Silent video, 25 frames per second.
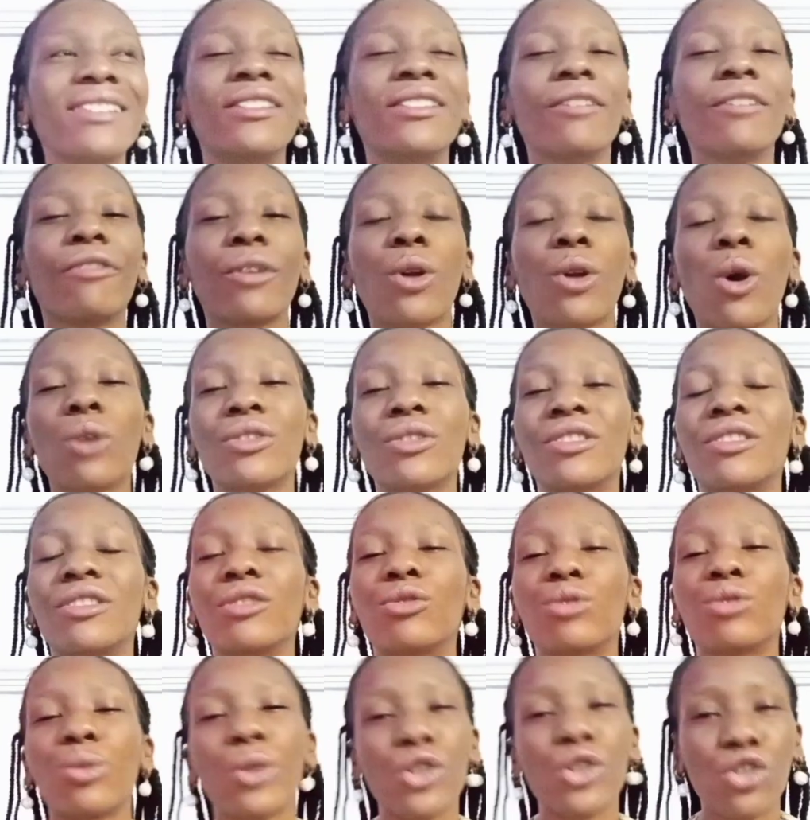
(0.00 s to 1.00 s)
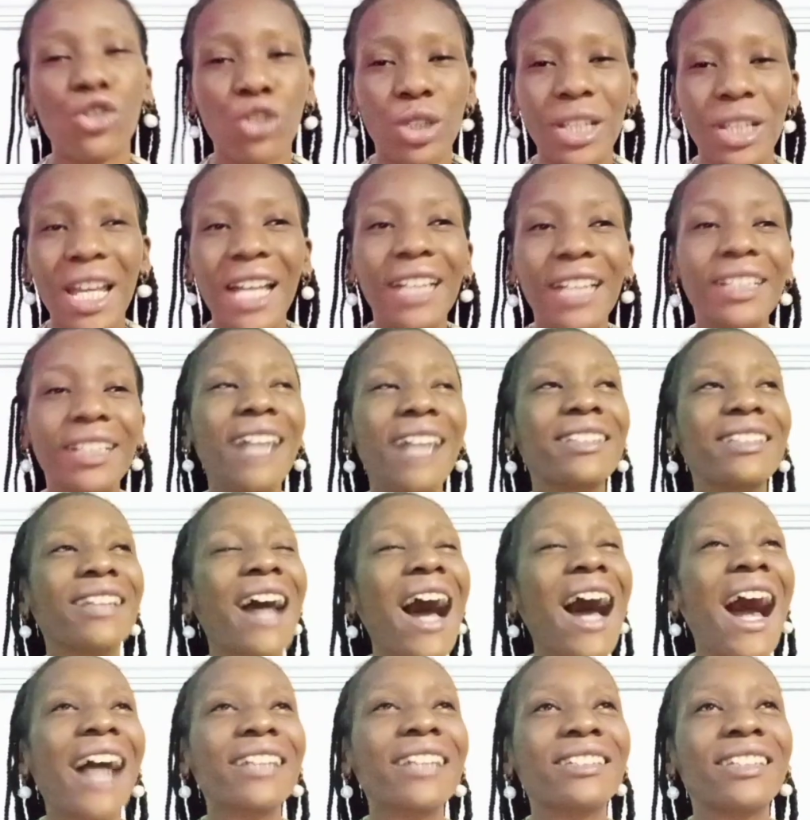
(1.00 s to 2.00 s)
difficult situation. That's
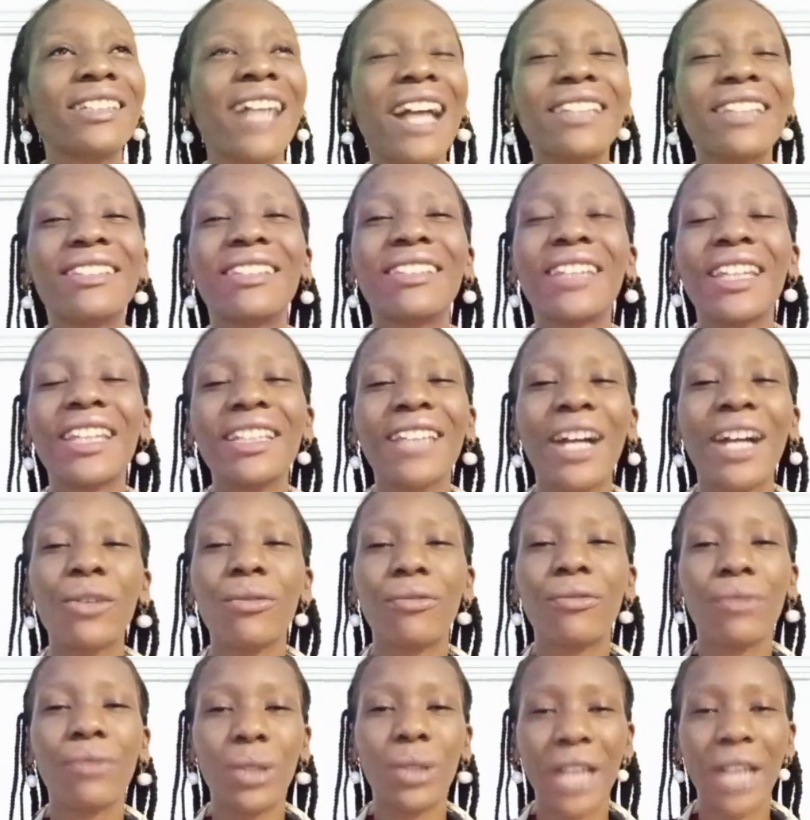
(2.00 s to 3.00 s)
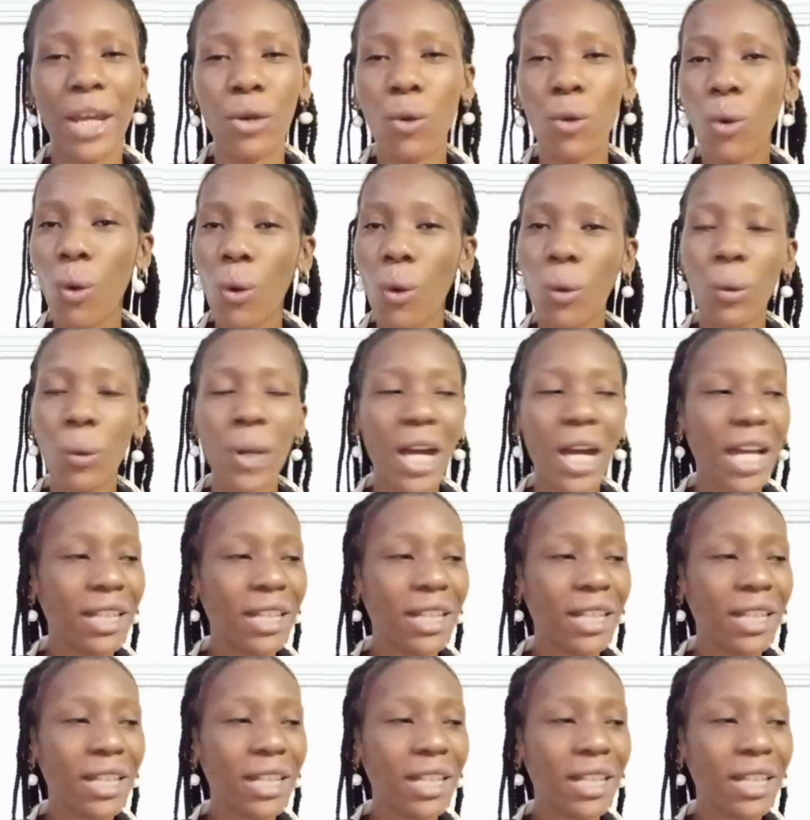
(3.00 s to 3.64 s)
hard. That thing that you feel like, no.